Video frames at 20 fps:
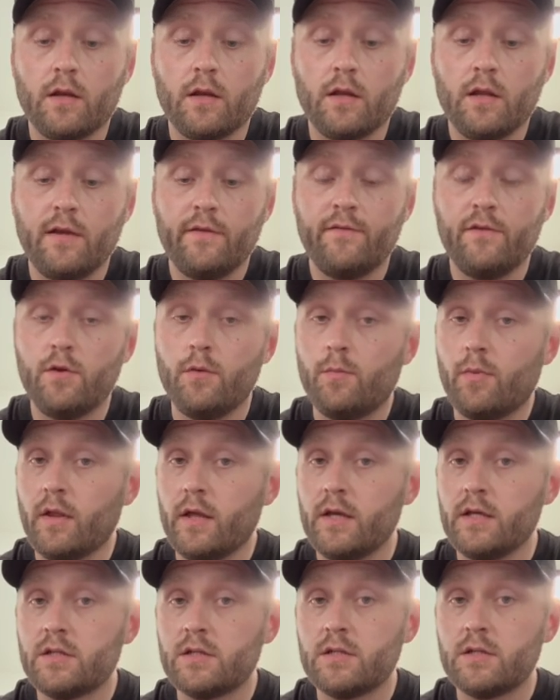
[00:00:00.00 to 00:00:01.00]
If you
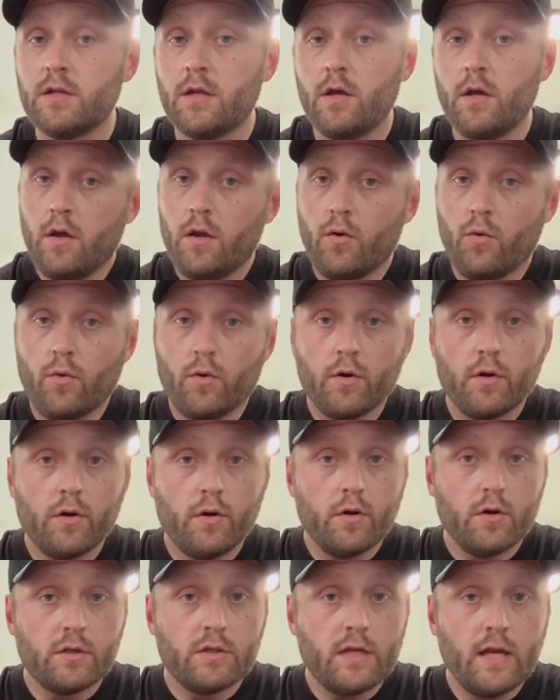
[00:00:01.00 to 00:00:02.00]
place an
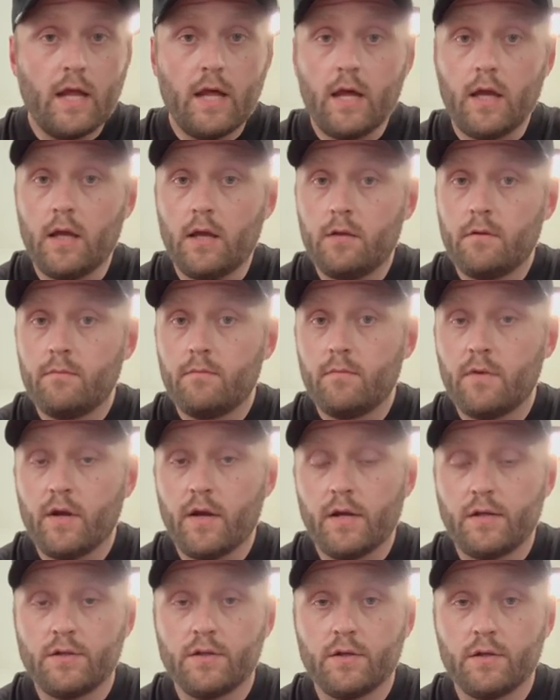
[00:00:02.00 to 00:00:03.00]
order today, you're
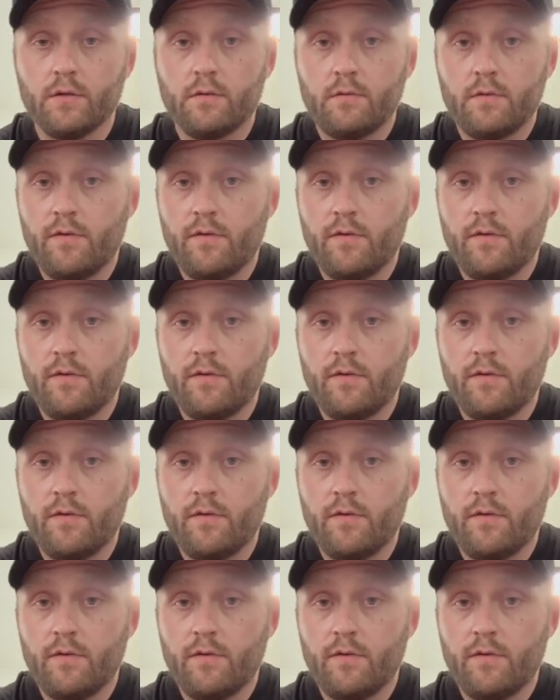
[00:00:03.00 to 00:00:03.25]
entered.